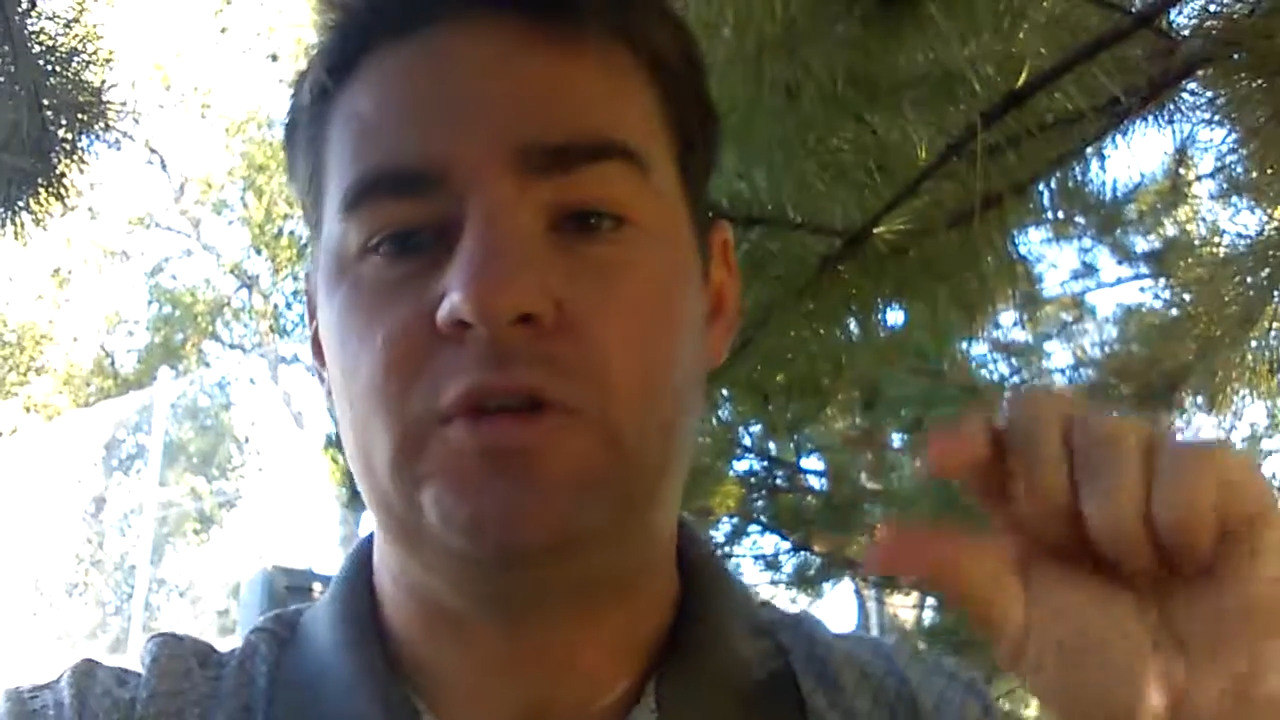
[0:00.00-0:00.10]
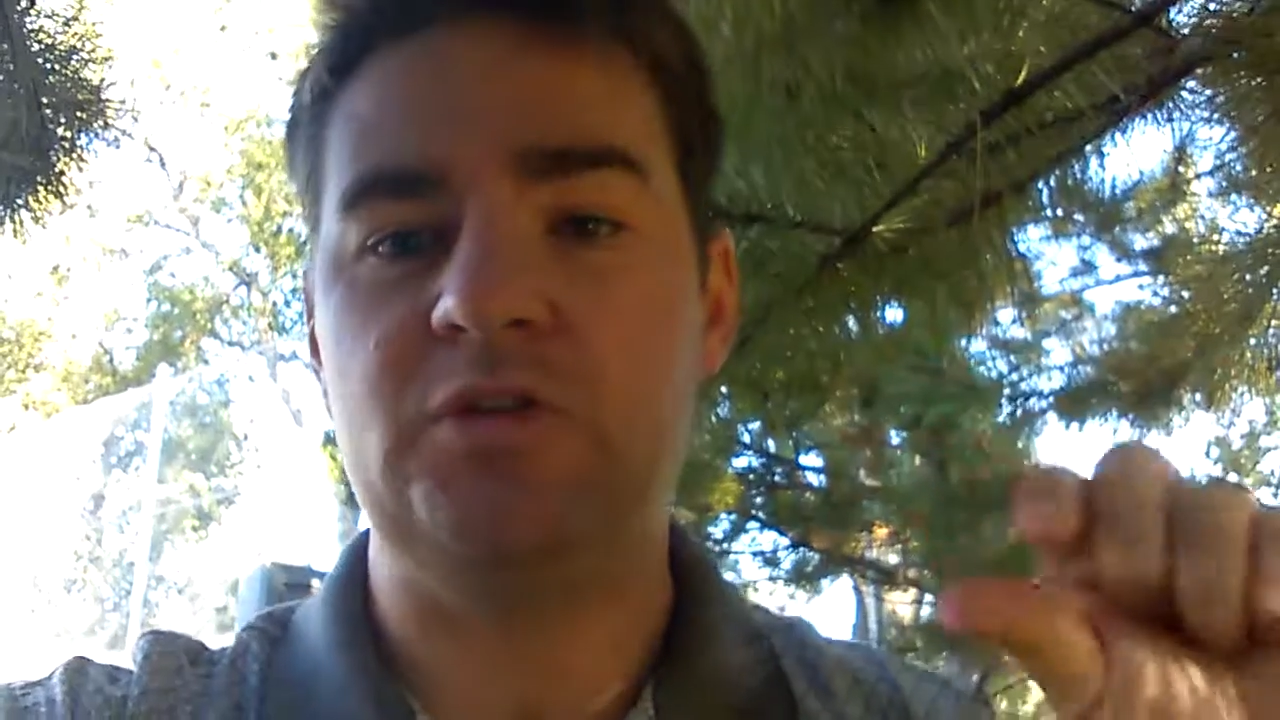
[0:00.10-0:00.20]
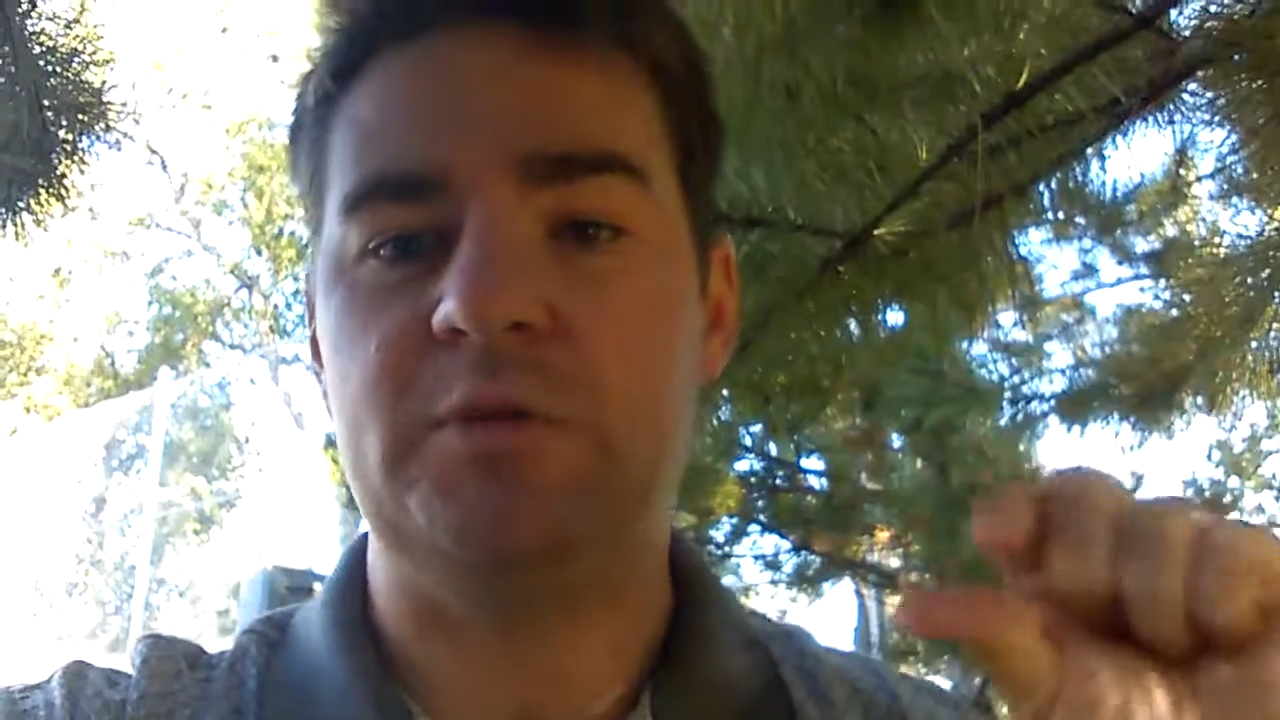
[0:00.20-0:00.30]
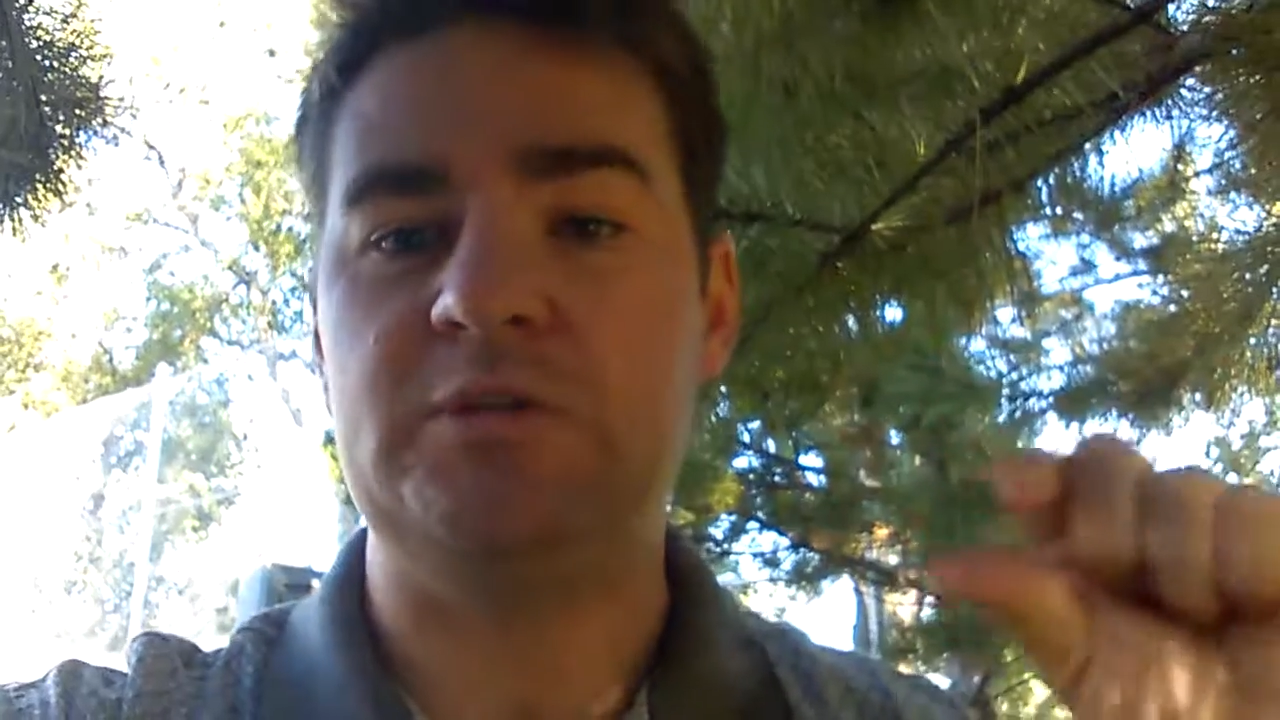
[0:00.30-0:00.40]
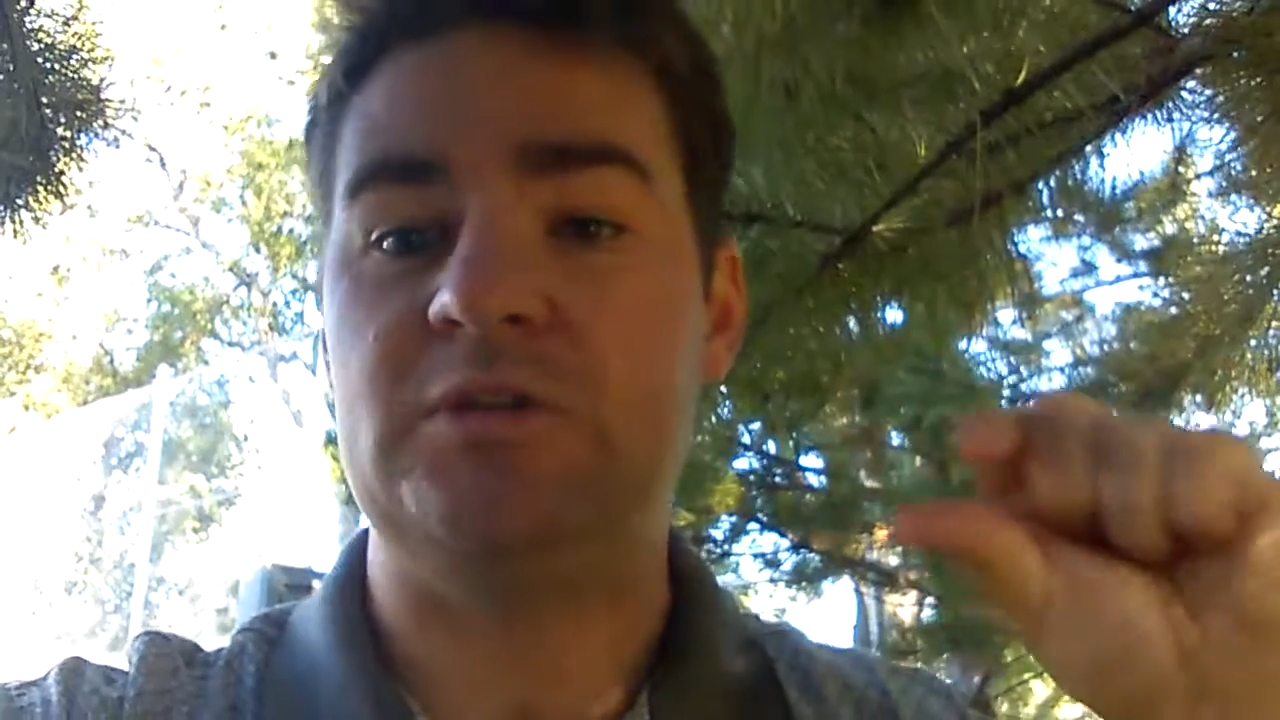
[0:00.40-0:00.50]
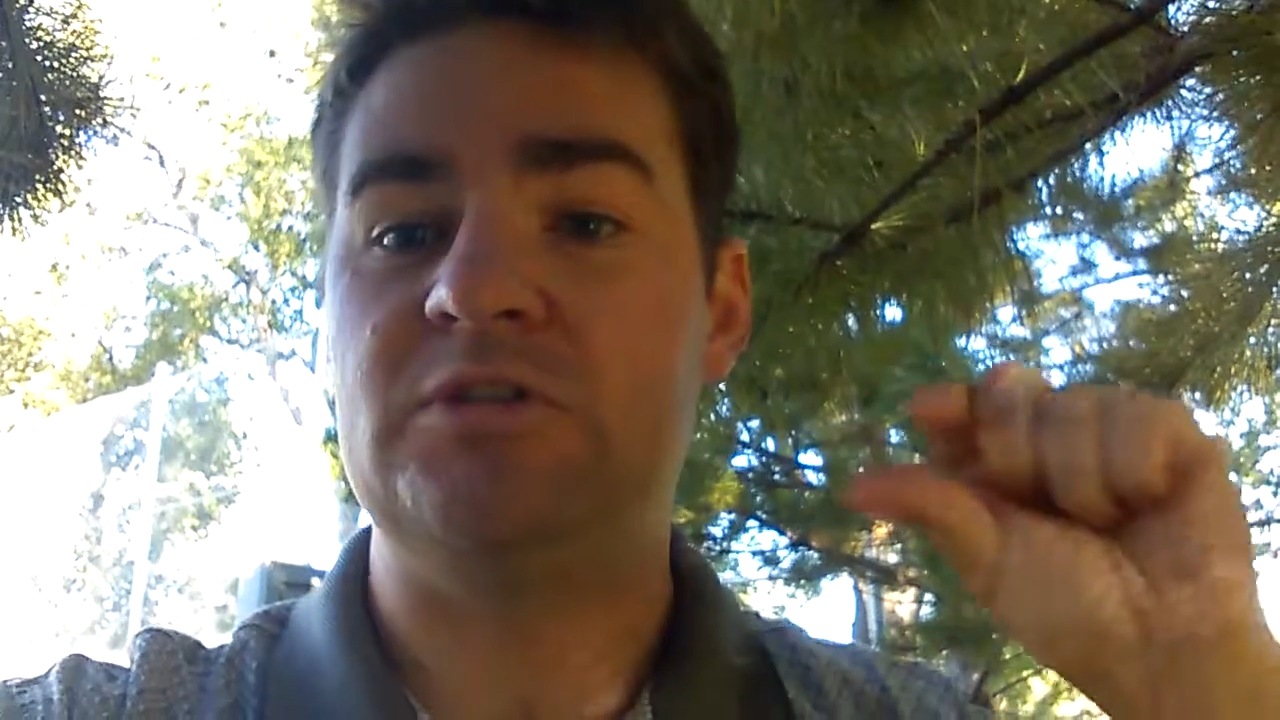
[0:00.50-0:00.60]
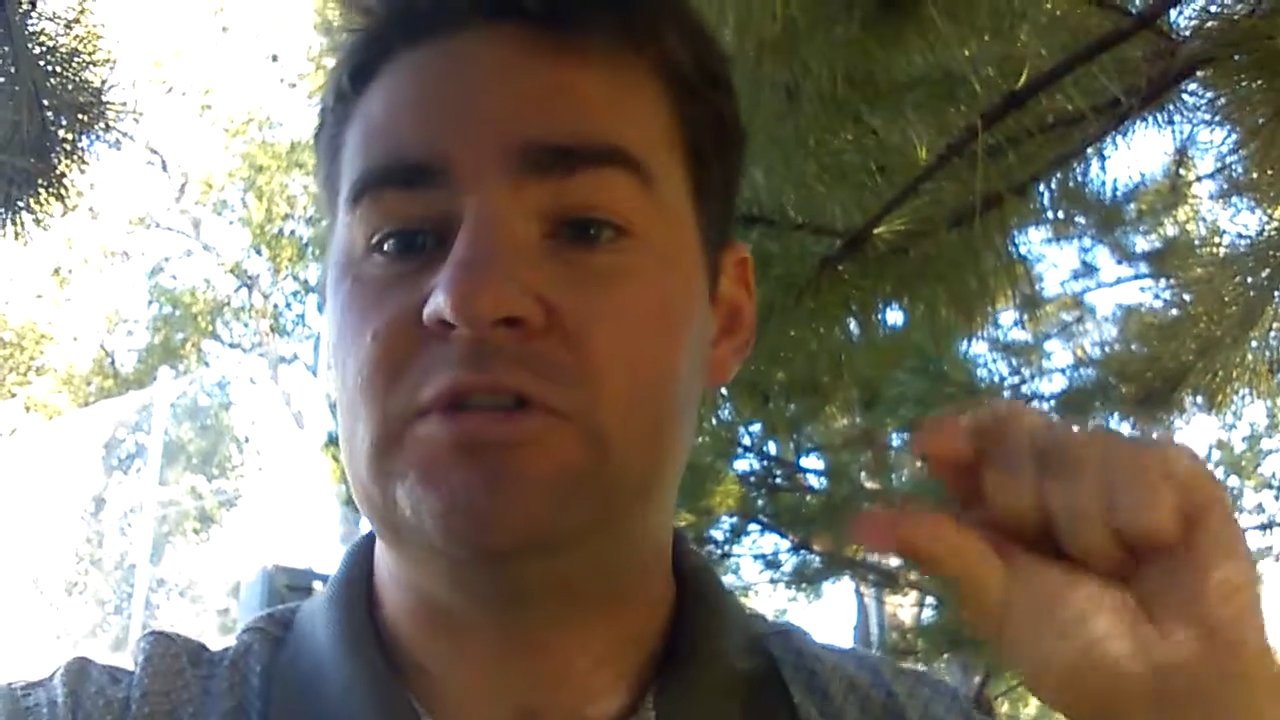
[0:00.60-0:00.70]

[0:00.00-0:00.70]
initial placement is